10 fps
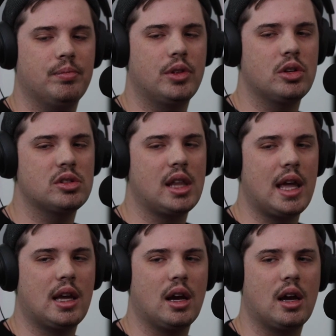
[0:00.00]
There's
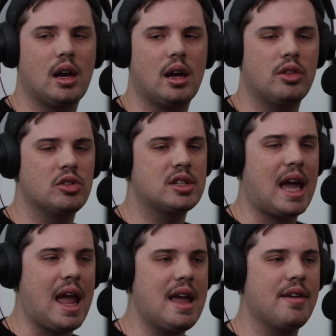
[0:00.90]
there's
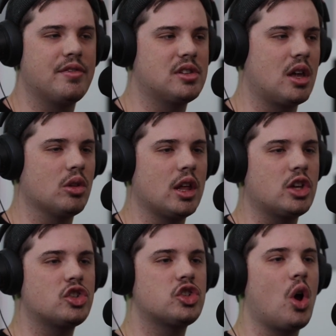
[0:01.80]
caves that
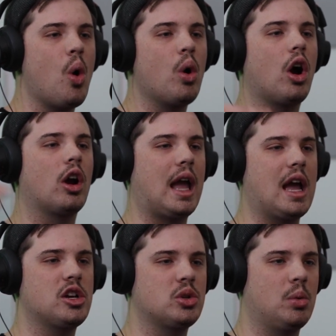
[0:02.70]
are so
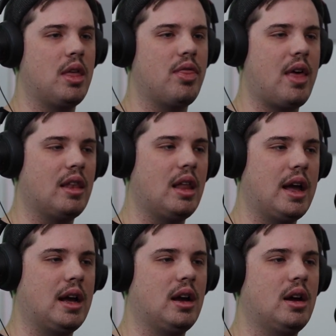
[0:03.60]
gargantuan that
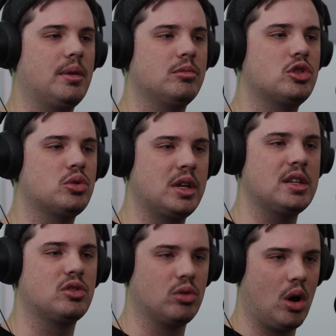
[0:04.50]

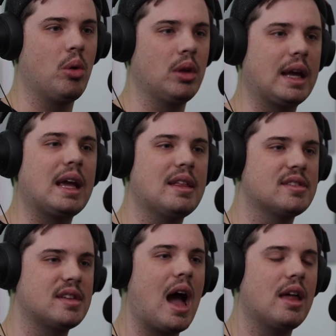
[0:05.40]
trees grow
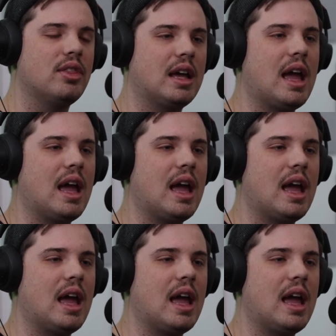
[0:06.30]
inside the